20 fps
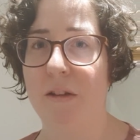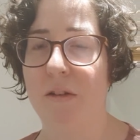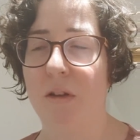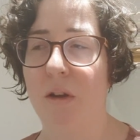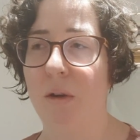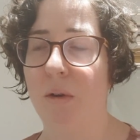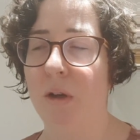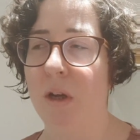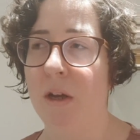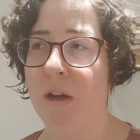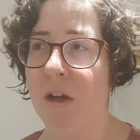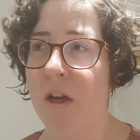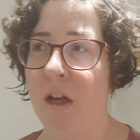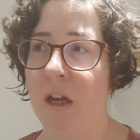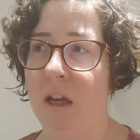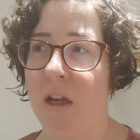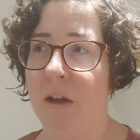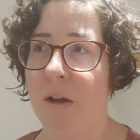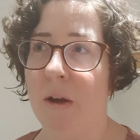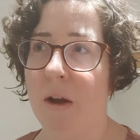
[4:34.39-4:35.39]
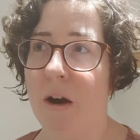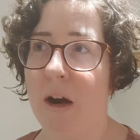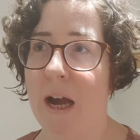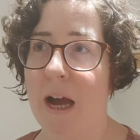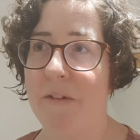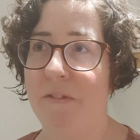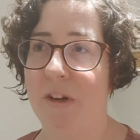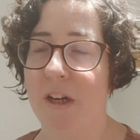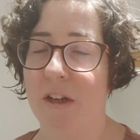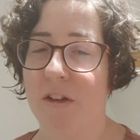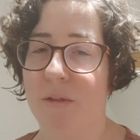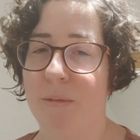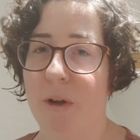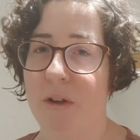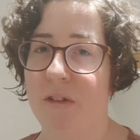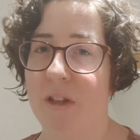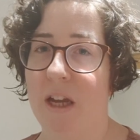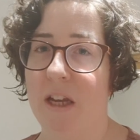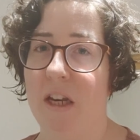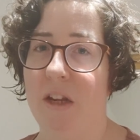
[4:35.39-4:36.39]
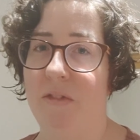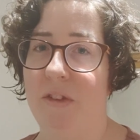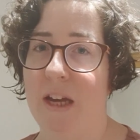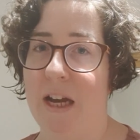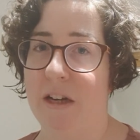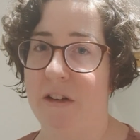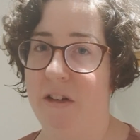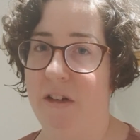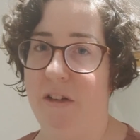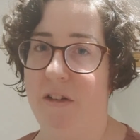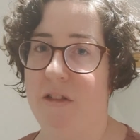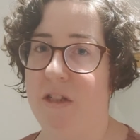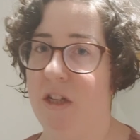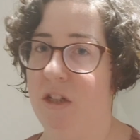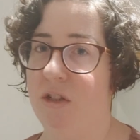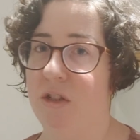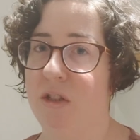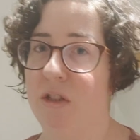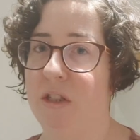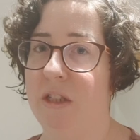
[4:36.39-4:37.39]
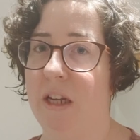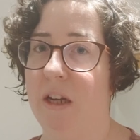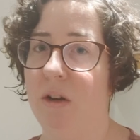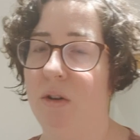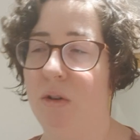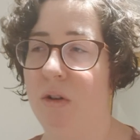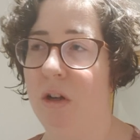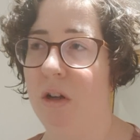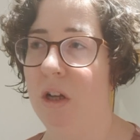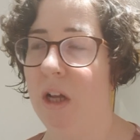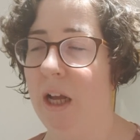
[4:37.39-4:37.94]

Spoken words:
So I haven't exposed any of the actual incision still.